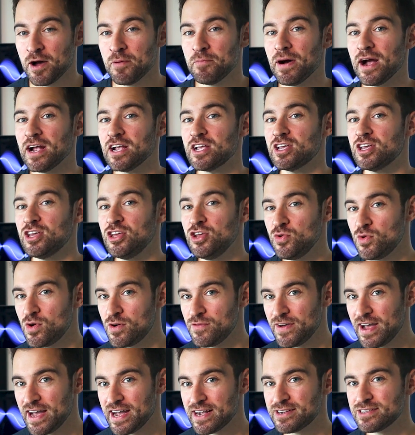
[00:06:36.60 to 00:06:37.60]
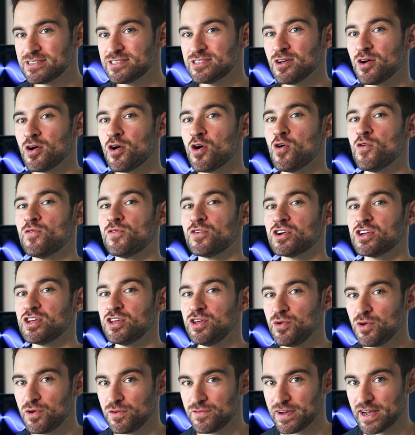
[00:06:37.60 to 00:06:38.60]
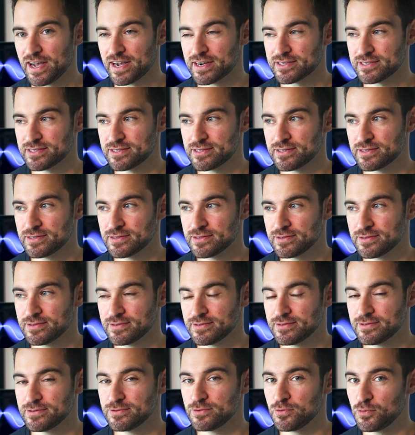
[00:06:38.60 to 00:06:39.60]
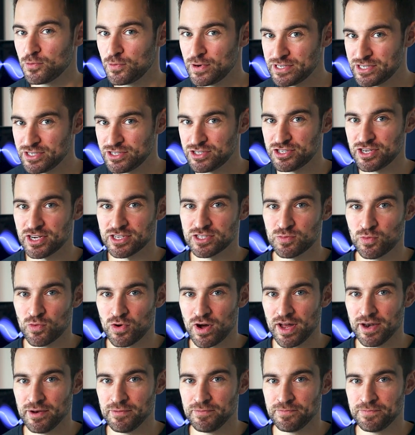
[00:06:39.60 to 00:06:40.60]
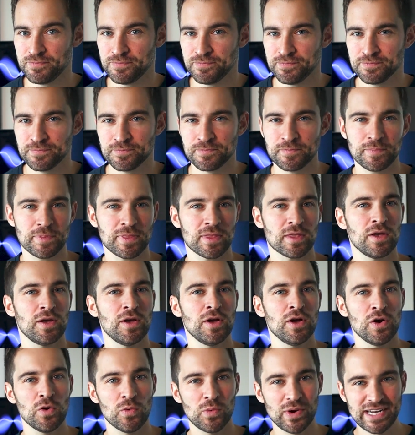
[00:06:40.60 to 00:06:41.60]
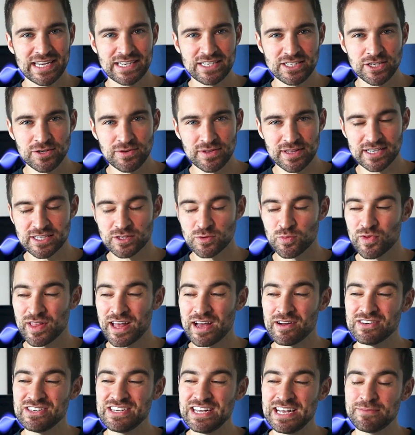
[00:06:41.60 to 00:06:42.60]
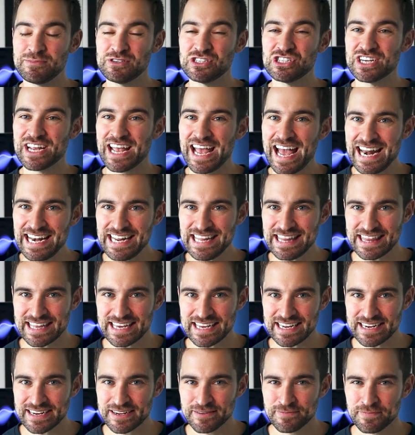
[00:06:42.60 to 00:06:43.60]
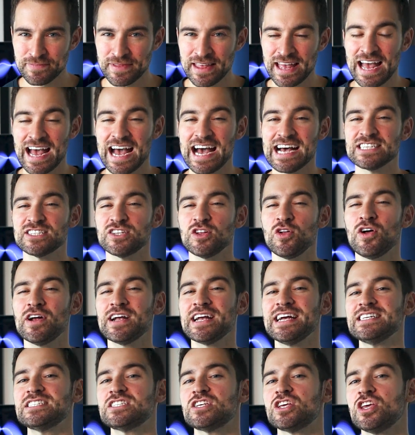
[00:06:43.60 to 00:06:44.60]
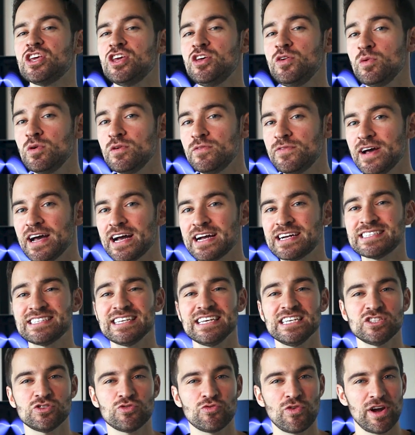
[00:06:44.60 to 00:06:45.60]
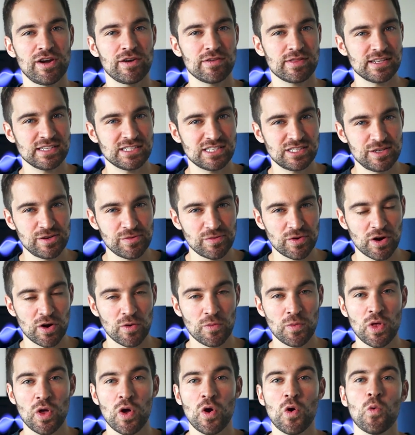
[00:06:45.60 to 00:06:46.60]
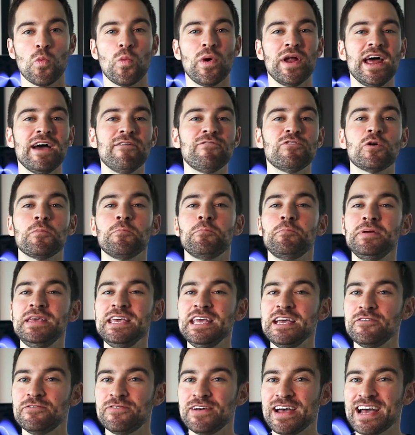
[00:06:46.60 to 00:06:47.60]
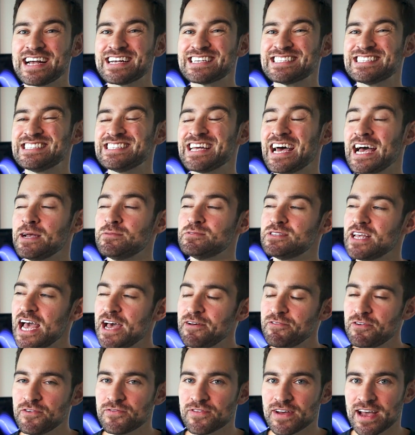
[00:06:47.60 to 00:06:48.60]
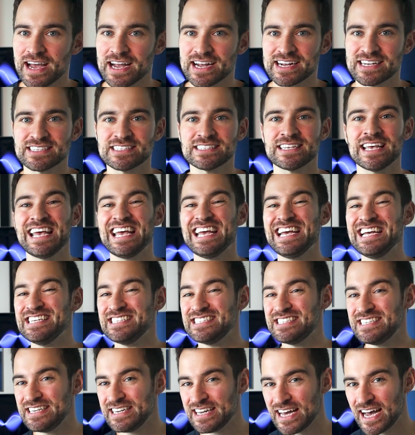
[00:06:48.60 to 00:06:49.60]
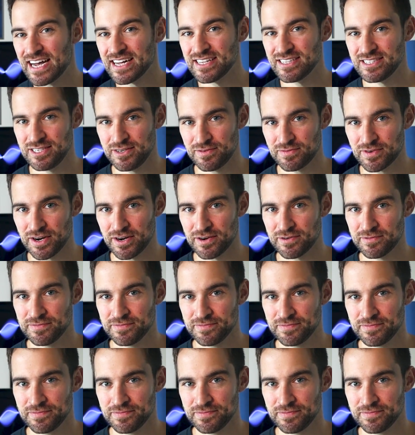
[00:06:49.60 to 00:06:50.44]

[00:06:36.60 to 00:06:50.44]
by q of x over q of x, which is just 1. We can do this without damaging anything as long as q of x is greater than 0 whenever p of x times f of x is non-zero.